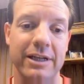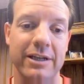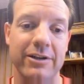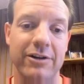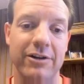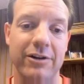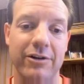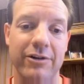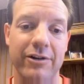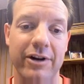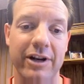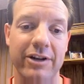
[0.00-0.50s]

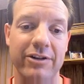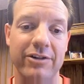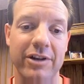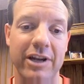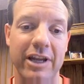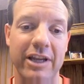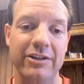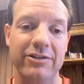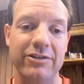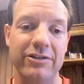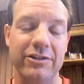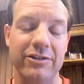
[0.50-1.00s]

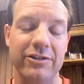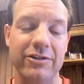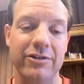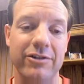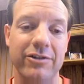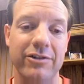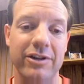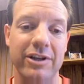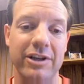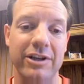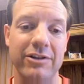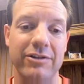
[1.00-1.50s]
Congratulations to
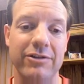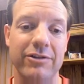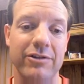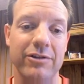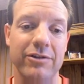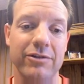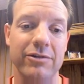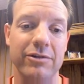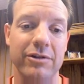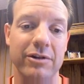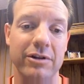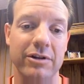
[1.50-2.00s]
these
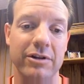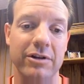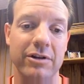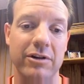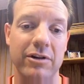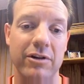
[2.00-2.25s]
two on